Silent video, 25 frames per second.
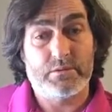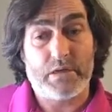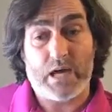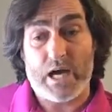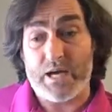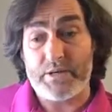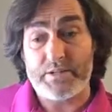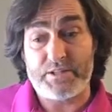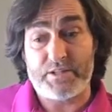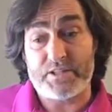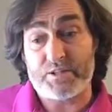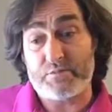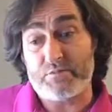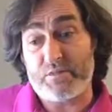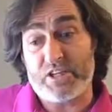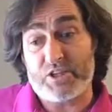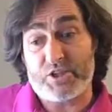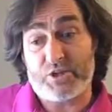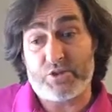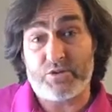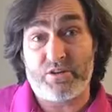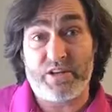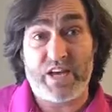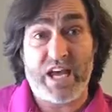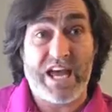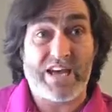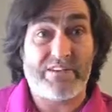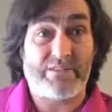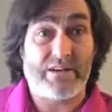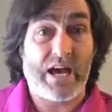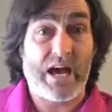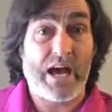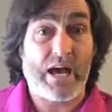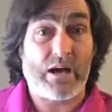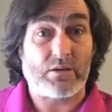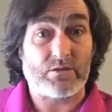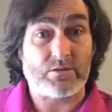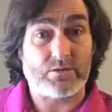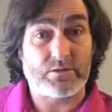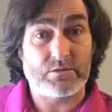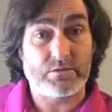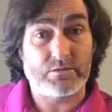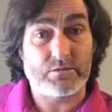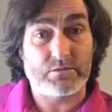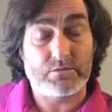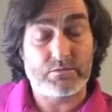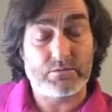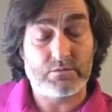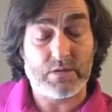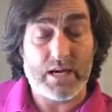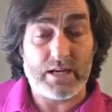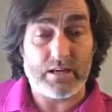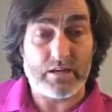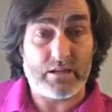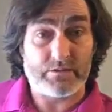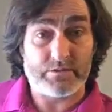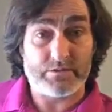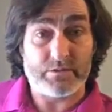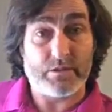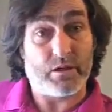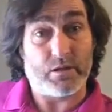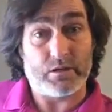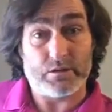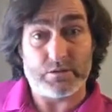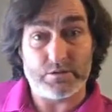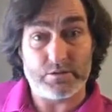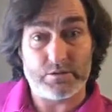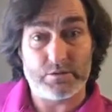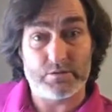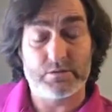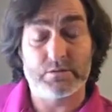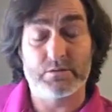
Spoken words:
I just make sure they have a house. I love dogs.